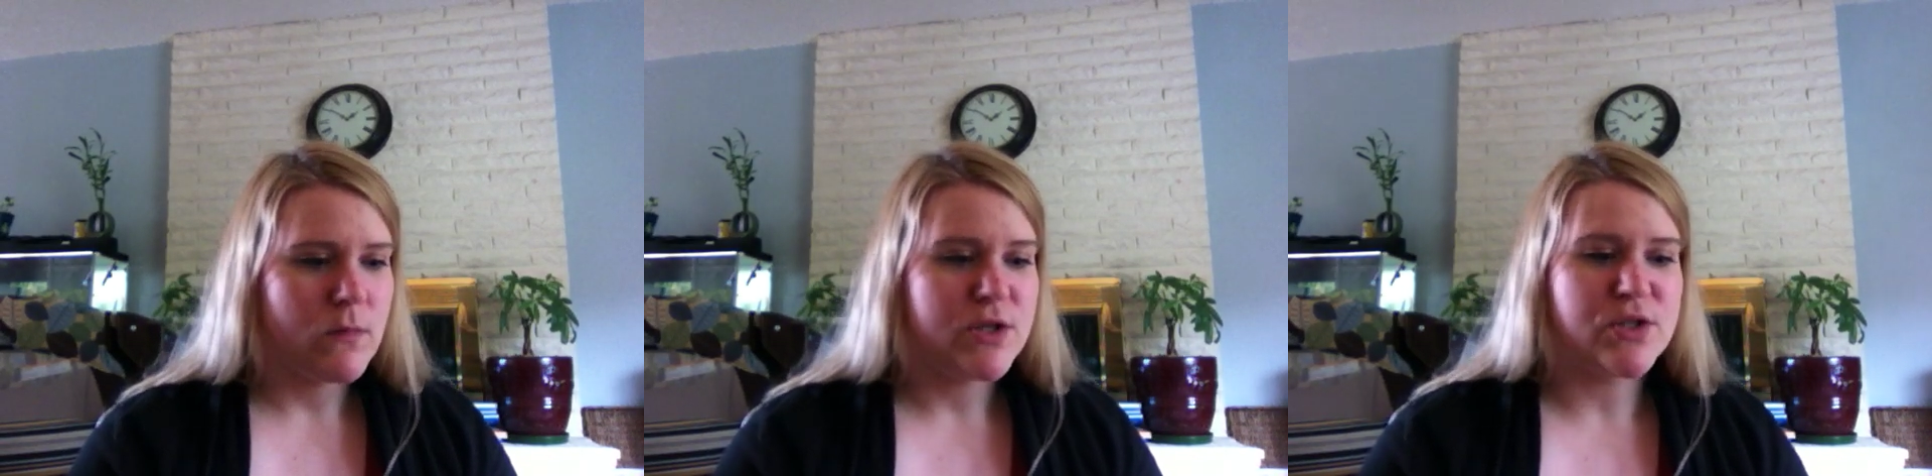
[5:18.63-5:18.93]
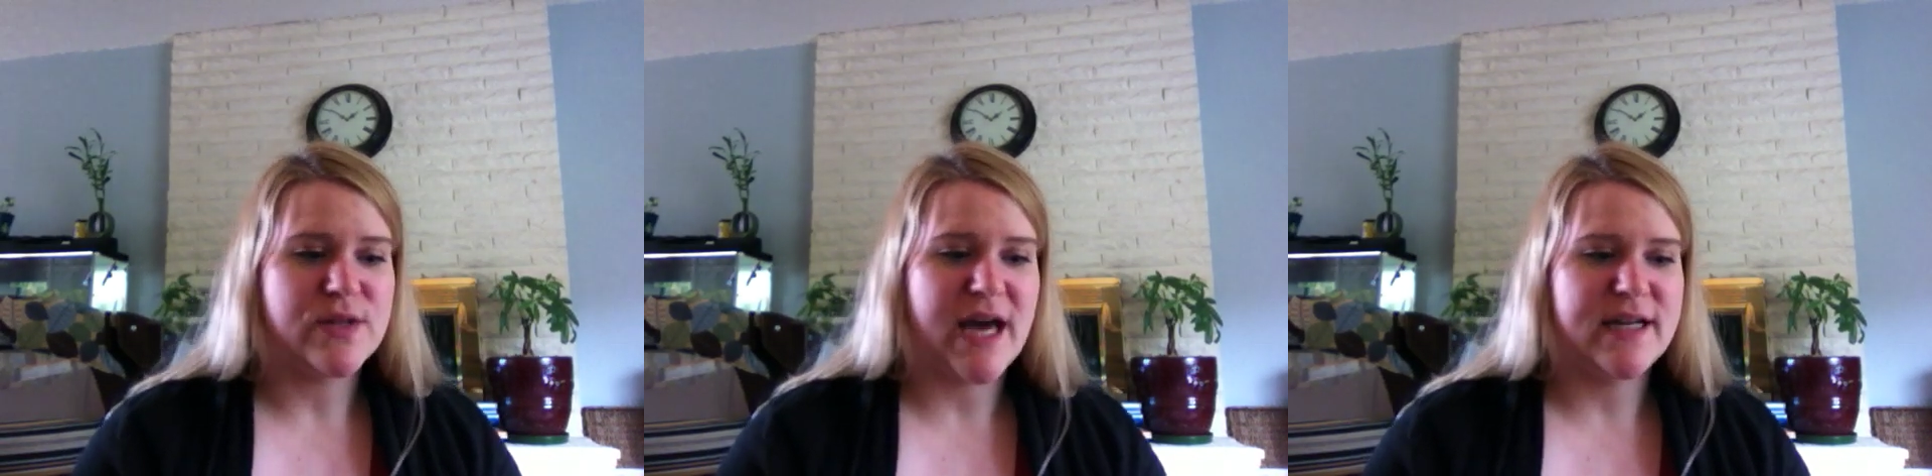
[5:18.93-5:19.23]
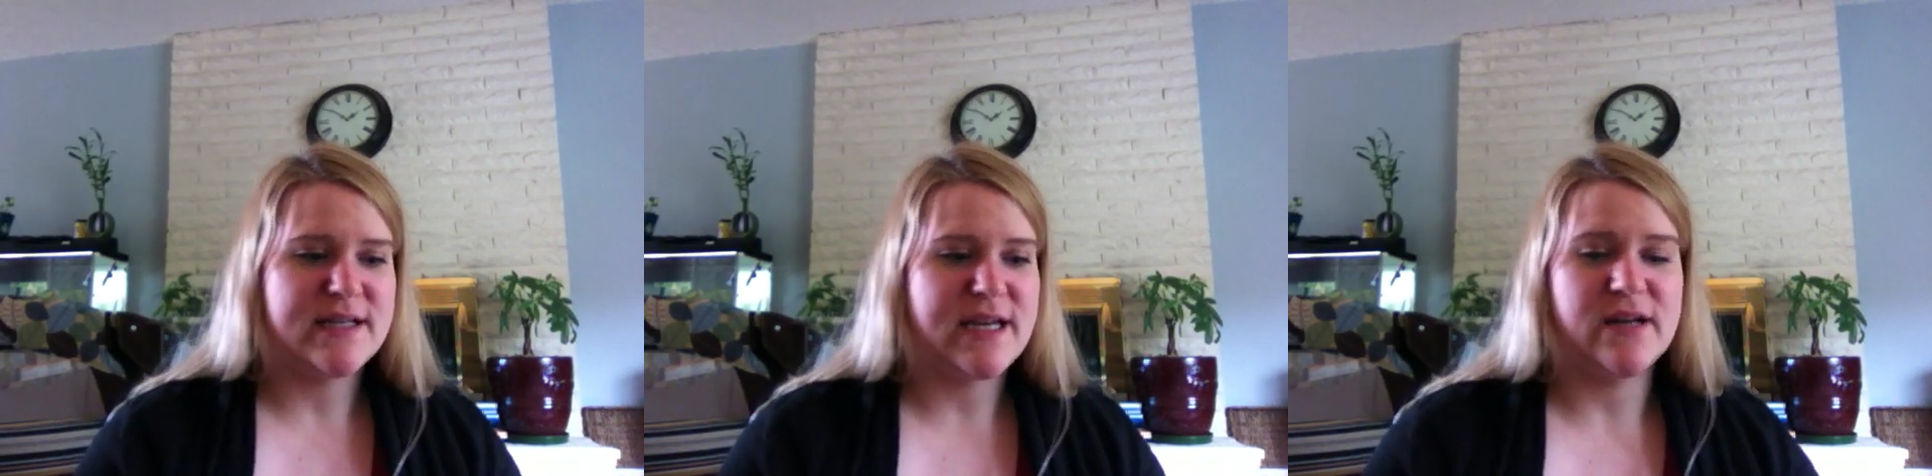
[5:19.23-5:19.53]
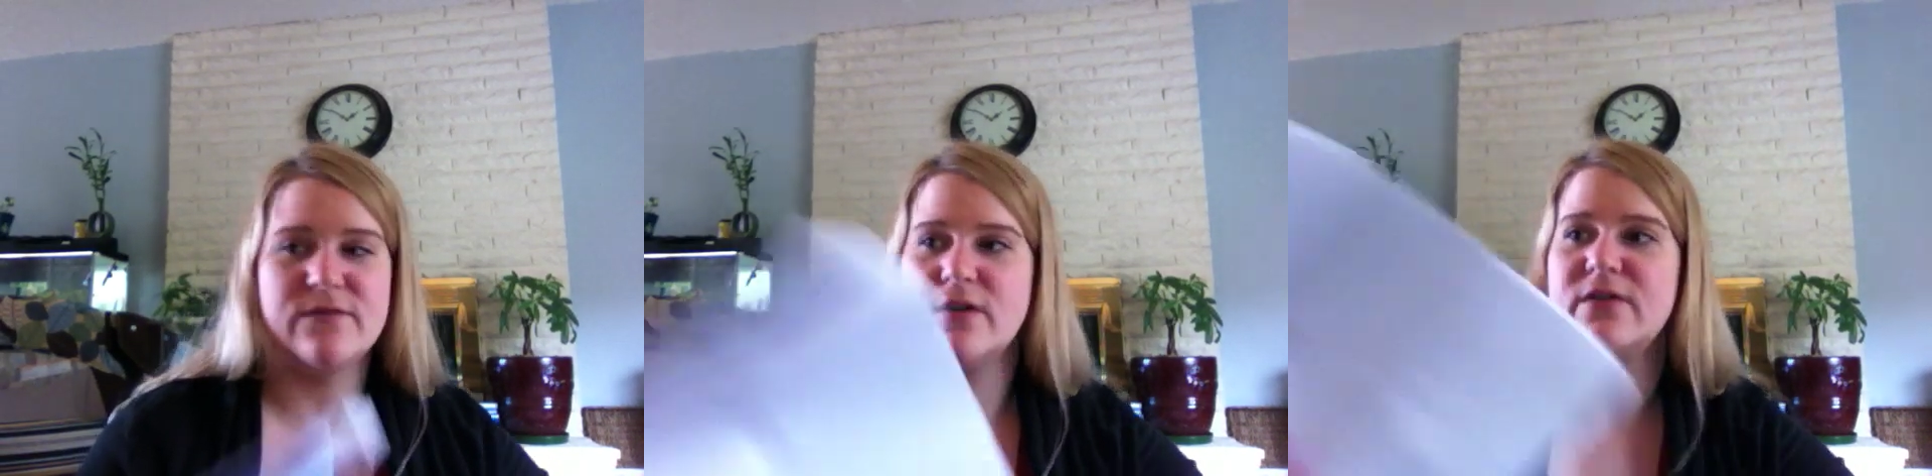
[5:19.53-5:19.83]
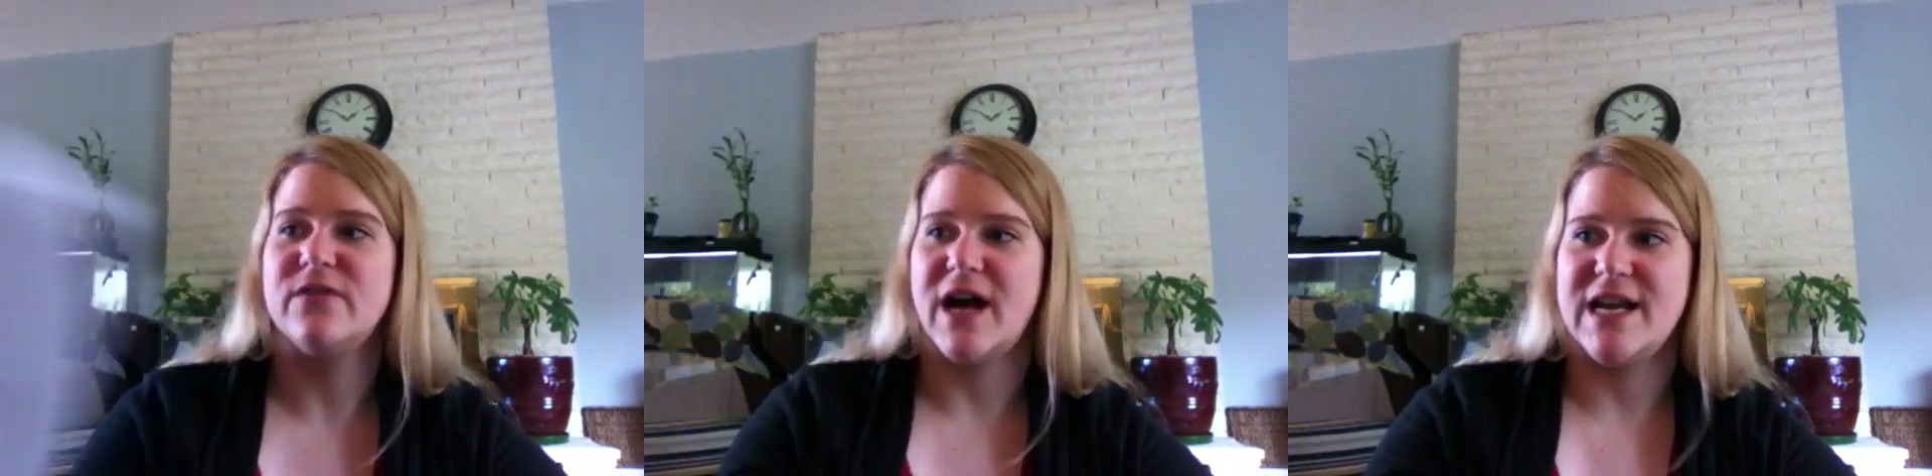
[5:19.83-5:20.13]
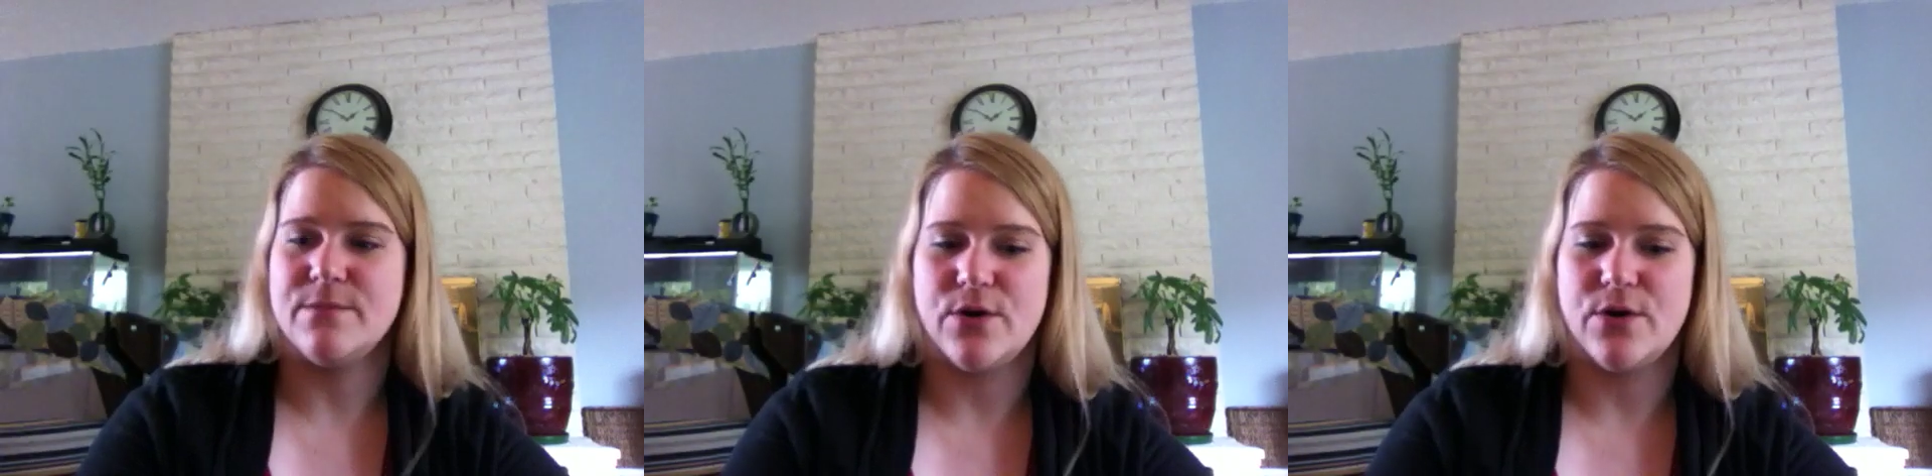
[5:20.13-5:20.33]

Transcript: So that is the end for fine